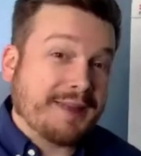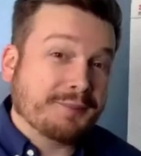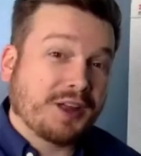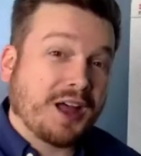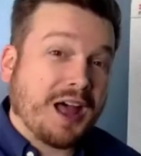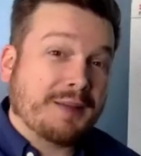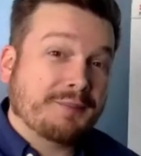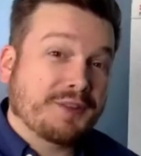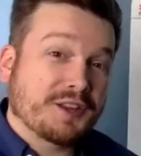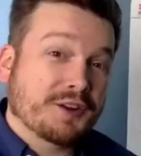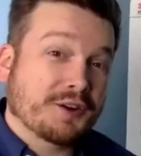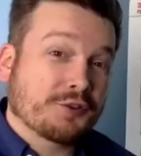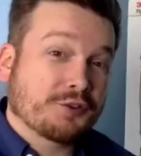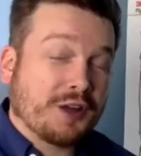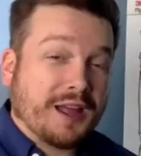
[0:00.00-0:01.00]
time that
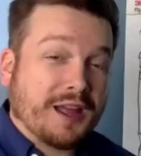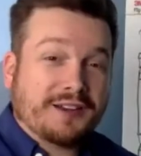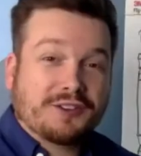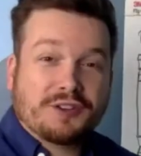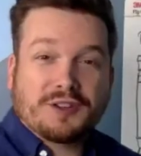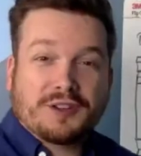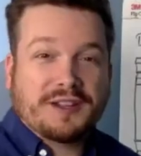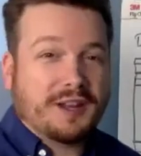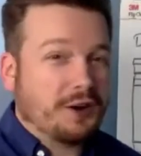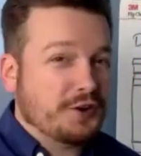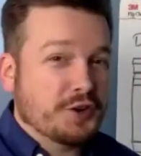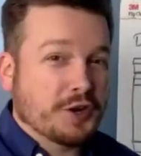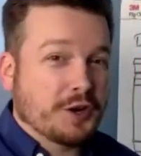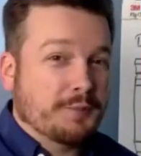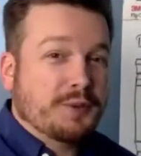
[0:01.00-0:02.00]
you're trying to get on
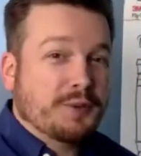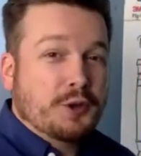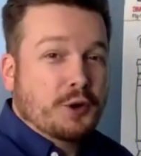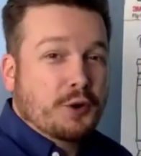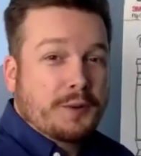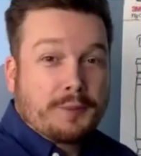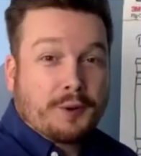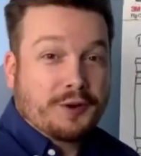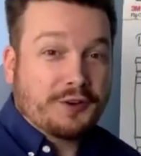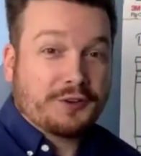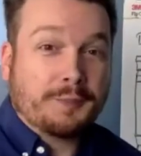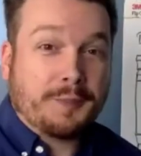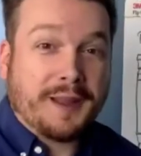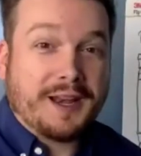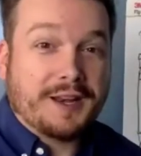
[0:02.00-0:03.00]
your computer and
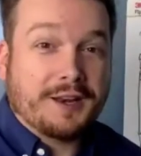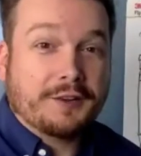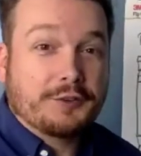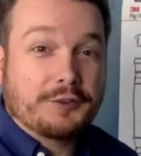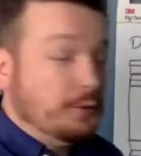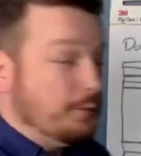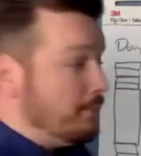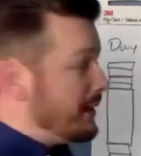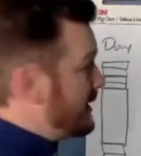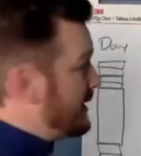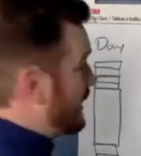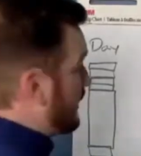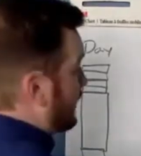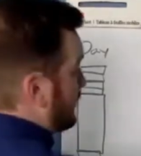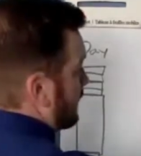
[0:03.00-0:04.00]
participate in a Zoom meeting.